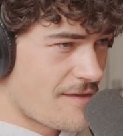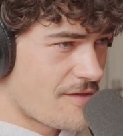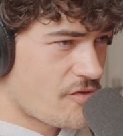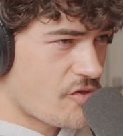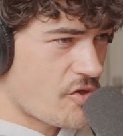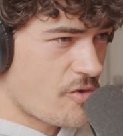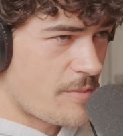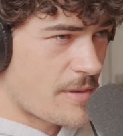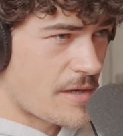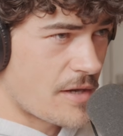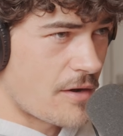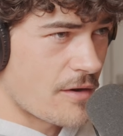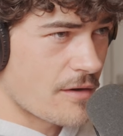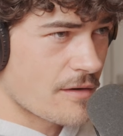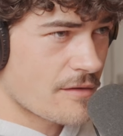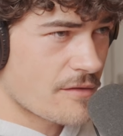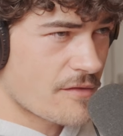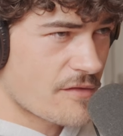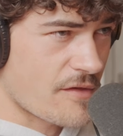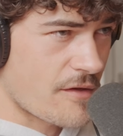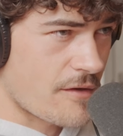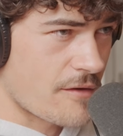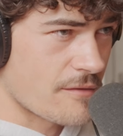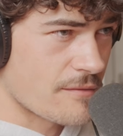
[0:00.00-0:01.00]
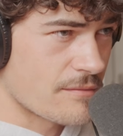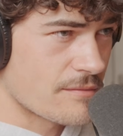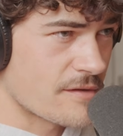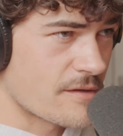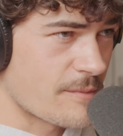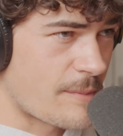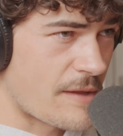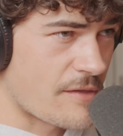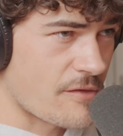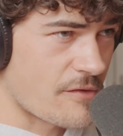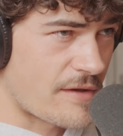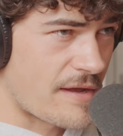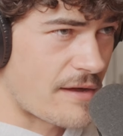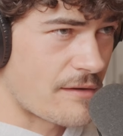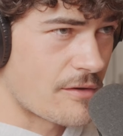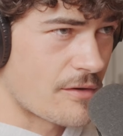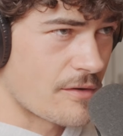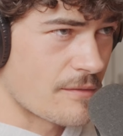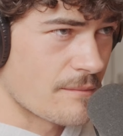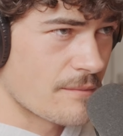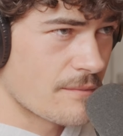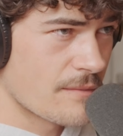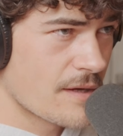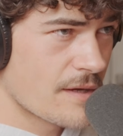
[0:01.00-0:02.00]
Super long, so depends on how
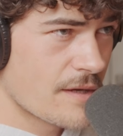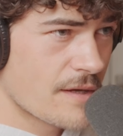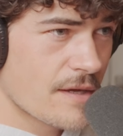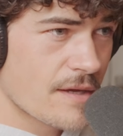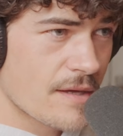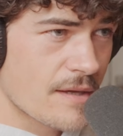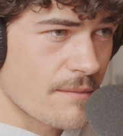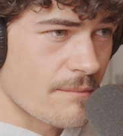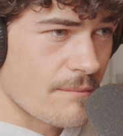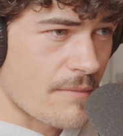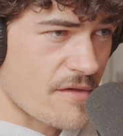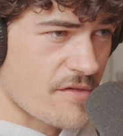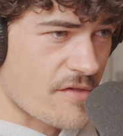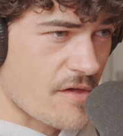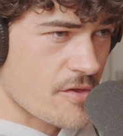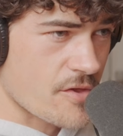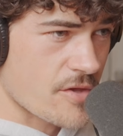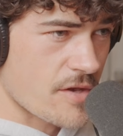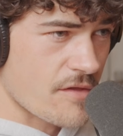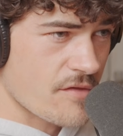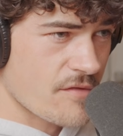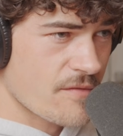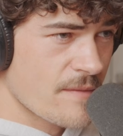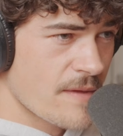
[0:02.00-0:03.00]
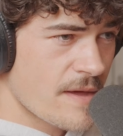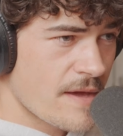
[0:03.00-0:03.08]
long my session is.